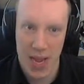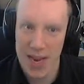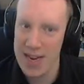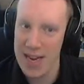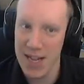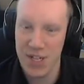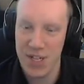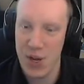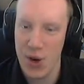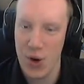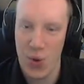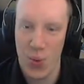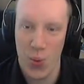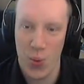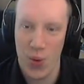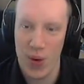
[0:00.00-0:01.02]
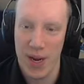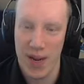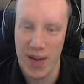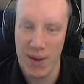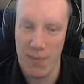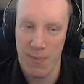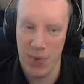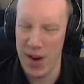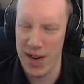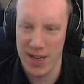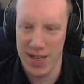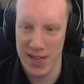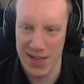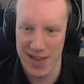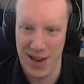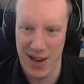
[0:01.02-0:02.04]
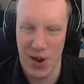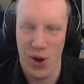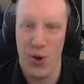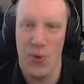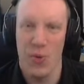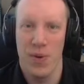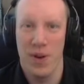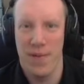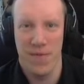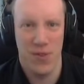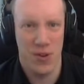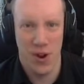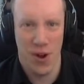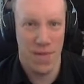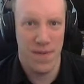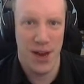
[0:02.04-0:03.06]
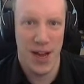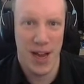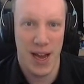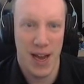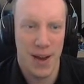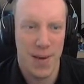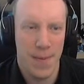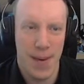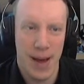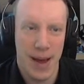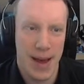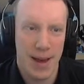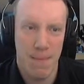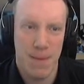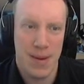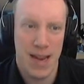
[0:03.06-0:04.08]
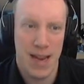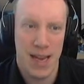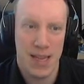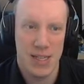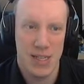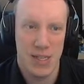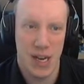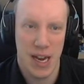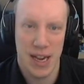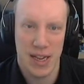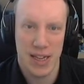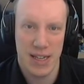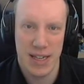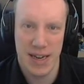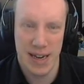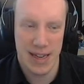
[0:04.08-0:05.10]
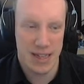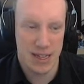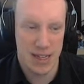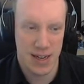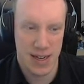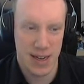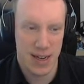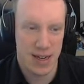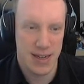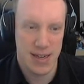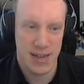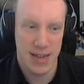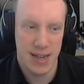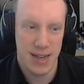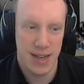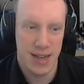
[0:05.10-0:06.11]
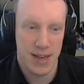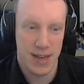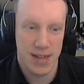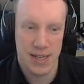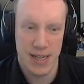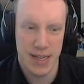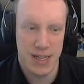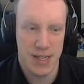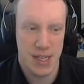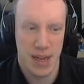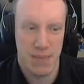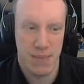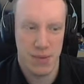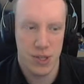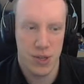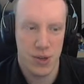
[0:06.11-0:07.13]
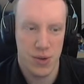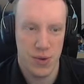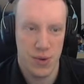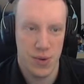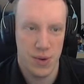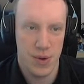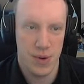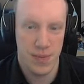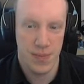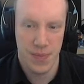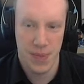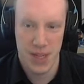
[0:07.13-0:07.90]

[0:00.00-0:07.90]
And that's practically only for Nuffy. I had plans to like get Gluttony at least up to